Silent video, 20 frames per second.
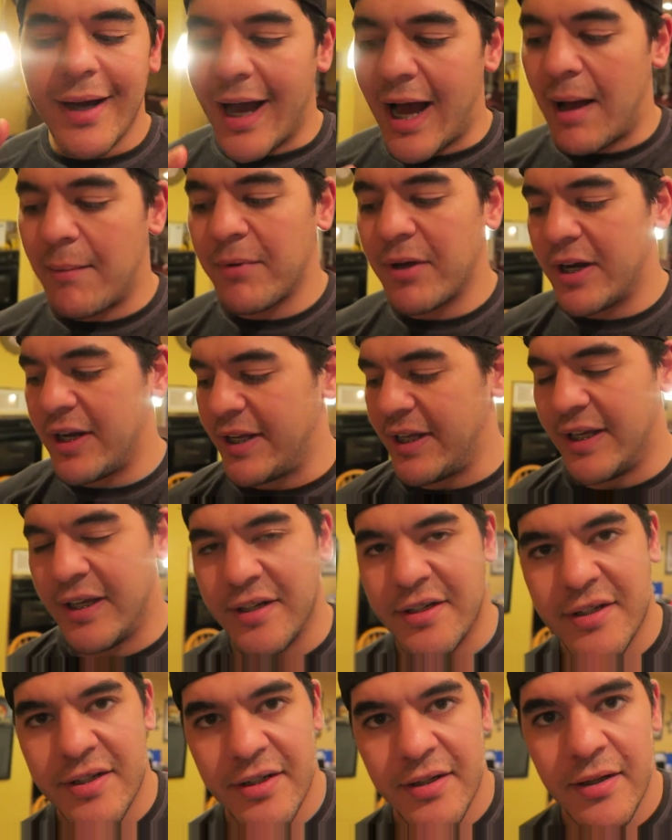I'm gonna
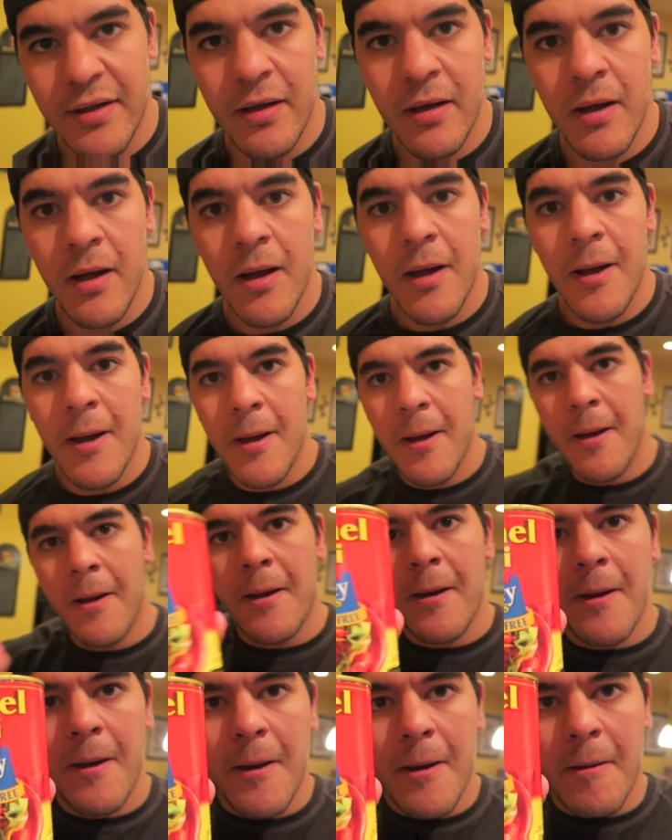eat
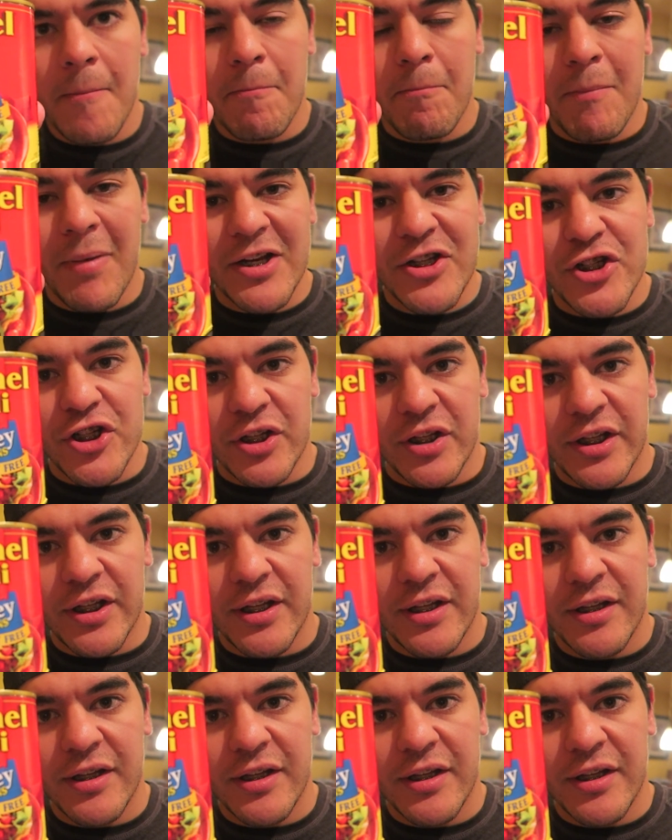my chili.